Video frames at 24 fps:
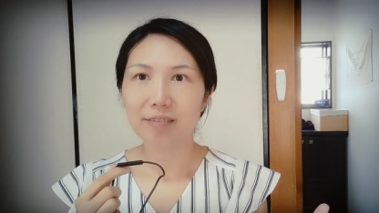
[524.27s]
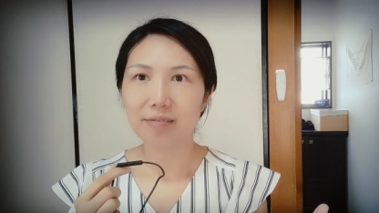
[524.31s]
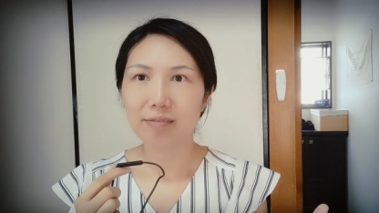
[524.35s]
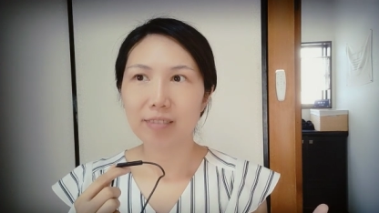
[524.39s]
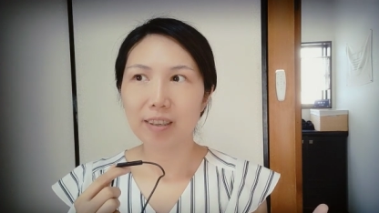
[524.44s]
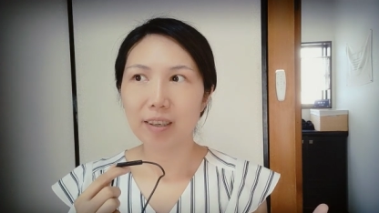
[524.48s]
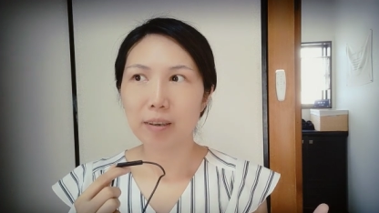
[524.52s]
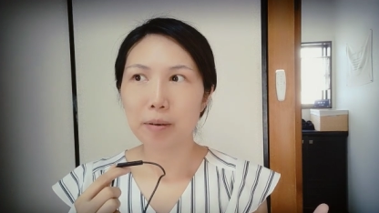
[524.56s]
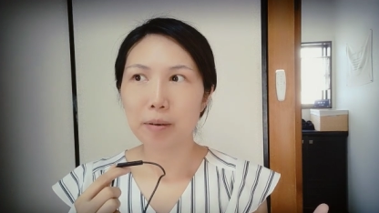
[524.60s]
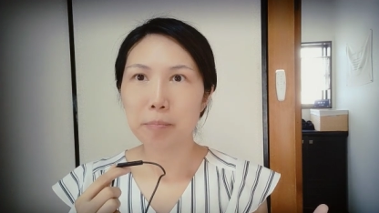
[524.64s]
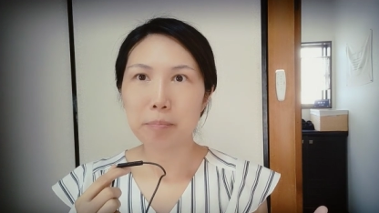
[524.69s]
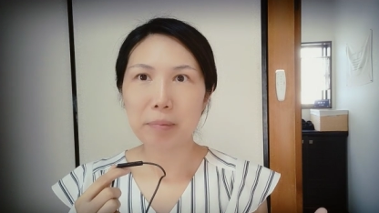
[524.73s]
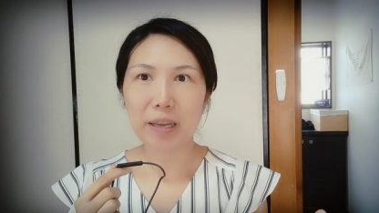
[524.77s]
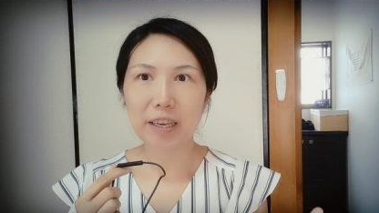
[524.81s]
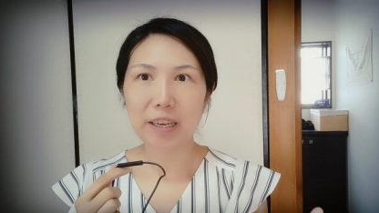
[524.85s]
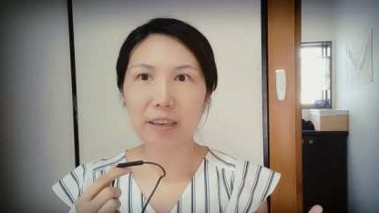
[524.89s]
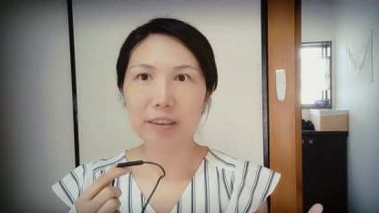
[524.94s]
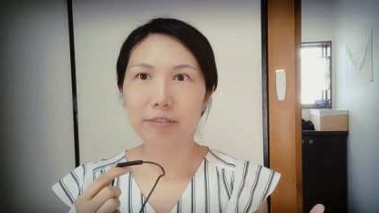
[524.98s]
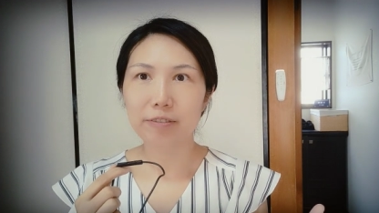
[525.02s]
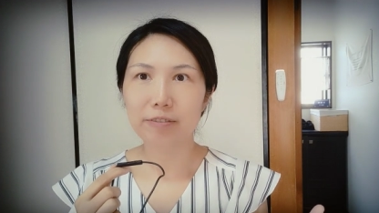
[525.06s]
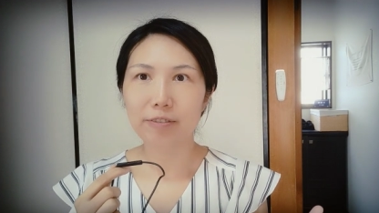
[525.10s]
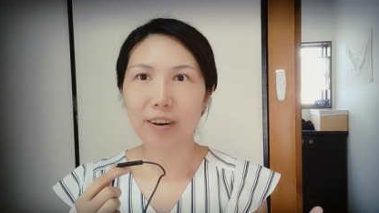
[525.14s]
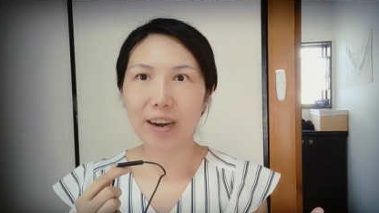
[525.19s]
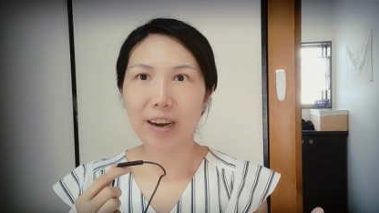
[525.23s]
uh, make
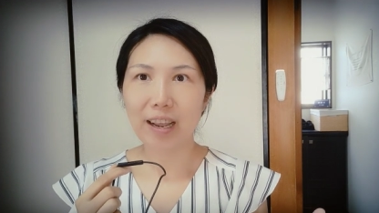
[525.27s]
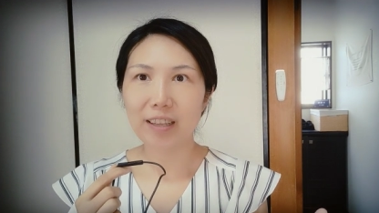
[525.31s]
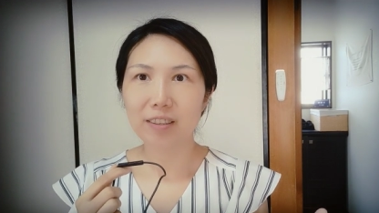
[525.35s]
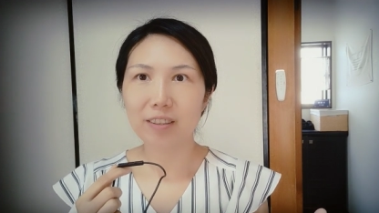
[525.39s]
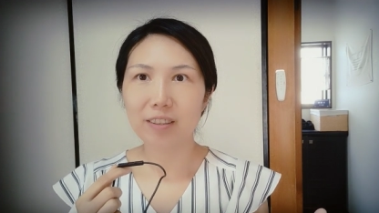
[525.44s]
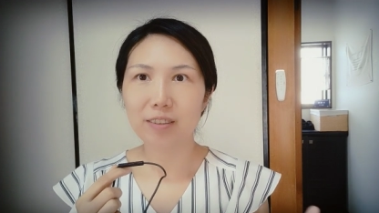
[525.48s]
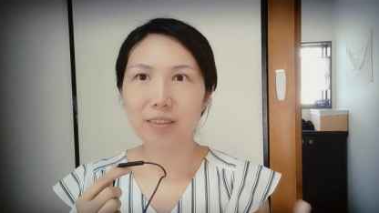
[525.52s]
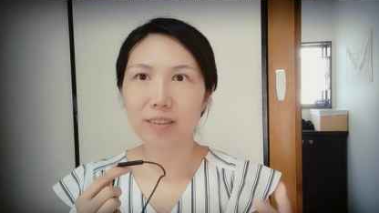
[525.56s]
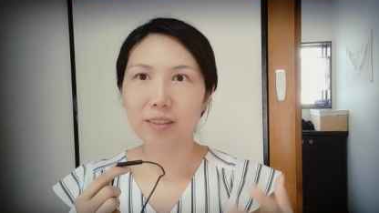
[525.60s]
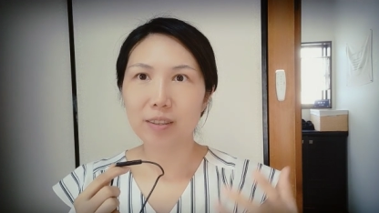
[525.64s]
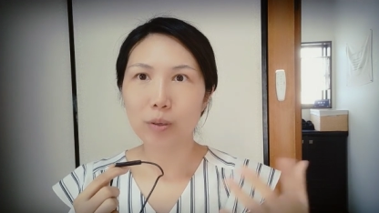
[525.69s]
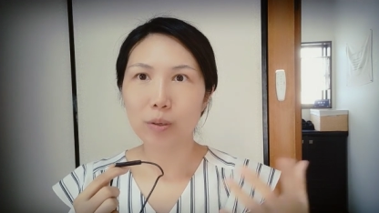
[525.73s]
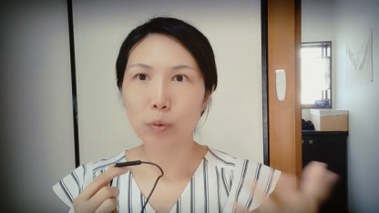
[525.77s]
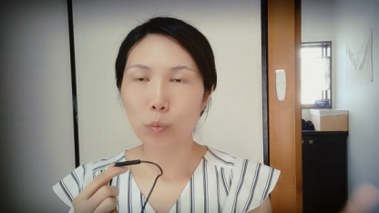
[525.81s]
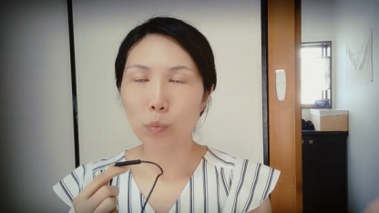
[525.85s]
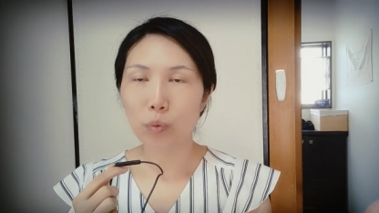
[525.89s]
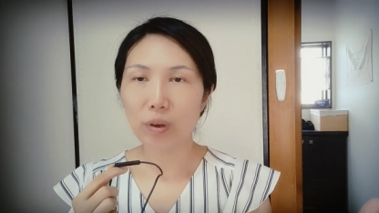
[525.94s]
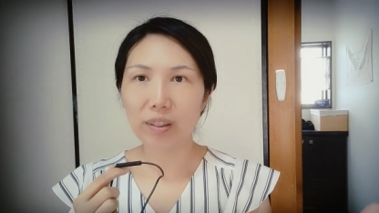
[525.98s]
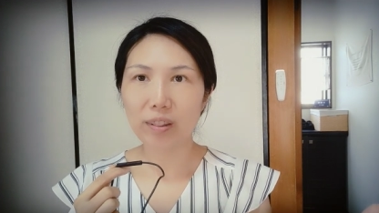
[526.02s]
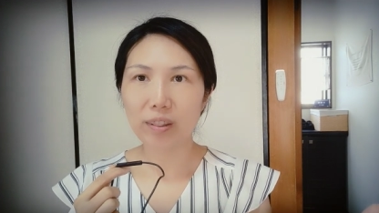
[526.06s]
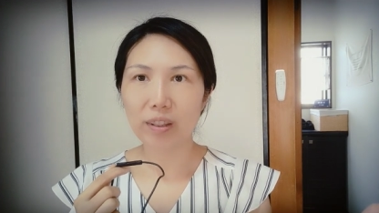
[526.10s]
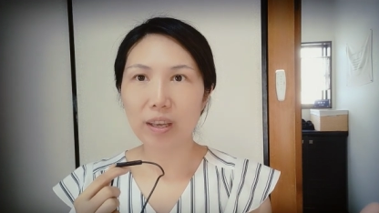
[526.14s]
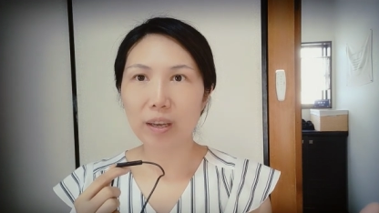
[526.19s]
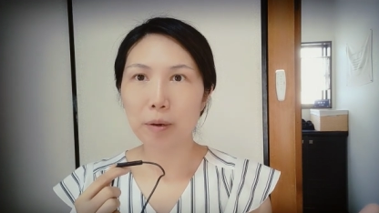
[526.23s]
friends
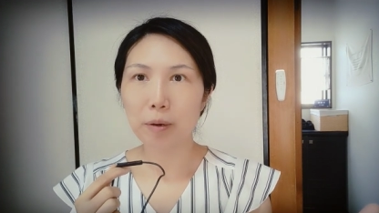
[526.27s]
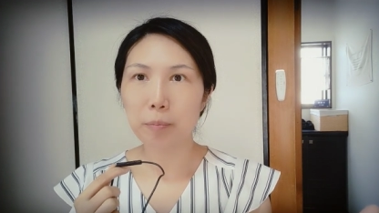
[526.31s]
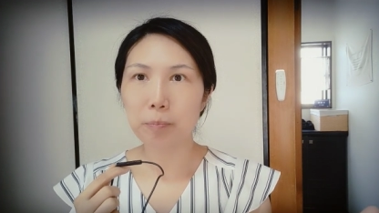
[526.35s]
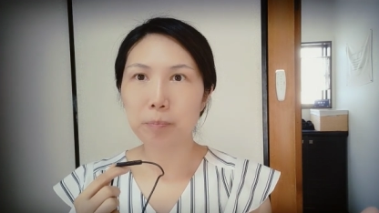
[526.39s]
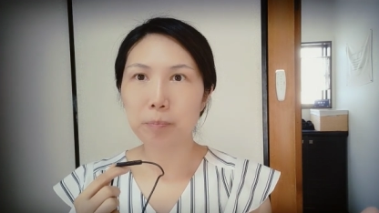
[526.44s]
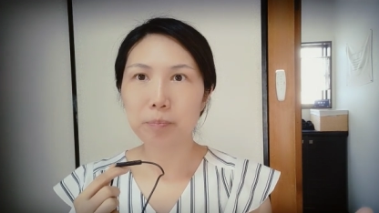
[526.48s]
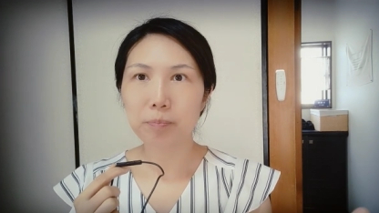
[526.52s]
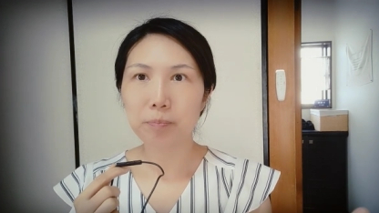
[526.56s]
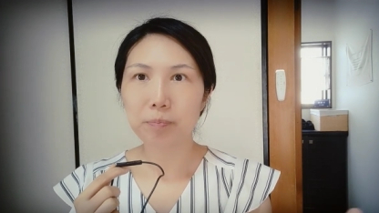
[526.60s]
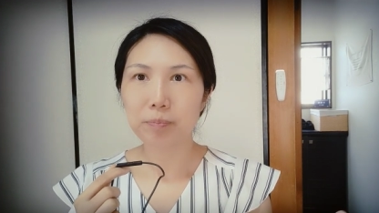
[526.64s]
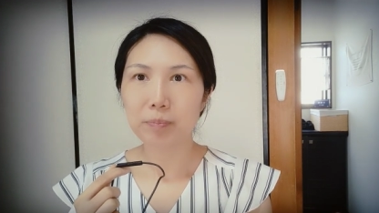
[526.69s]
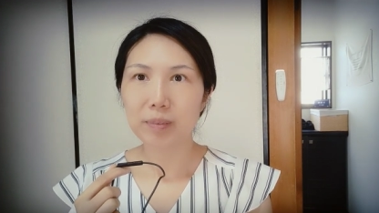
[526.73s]
with them